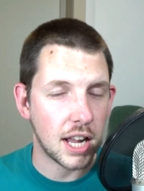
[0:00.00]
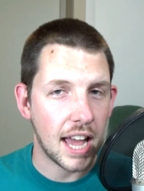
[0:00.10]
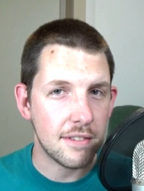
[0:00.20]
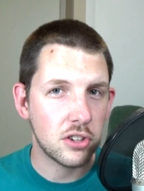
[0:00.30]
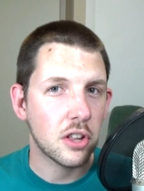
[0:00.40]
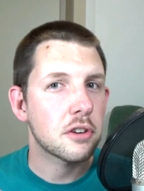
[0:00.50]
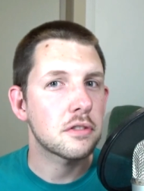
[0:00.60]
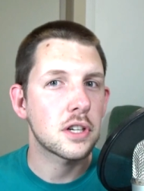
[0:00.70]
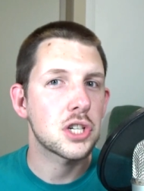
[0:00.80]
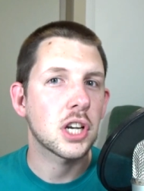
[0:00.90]
I have another
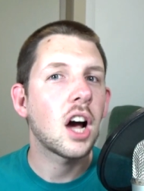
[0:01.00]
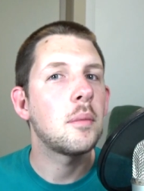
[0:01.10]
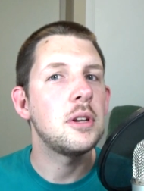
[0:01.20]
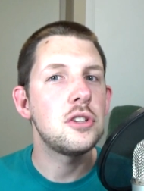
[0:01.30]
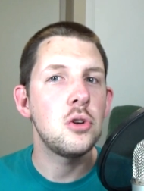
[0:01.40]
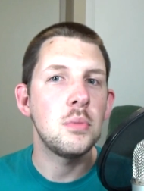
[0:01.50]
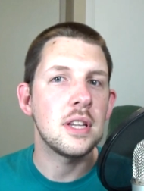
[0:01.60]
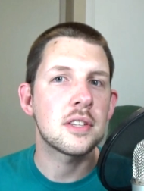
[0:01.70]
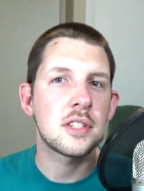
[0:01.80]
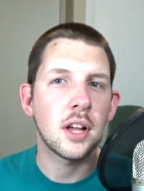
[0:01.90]
version coming to me
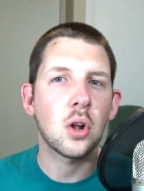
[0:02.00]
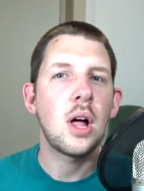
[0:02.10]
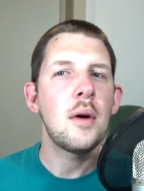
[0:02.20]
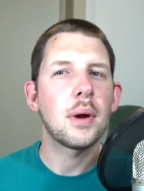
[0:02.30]
still,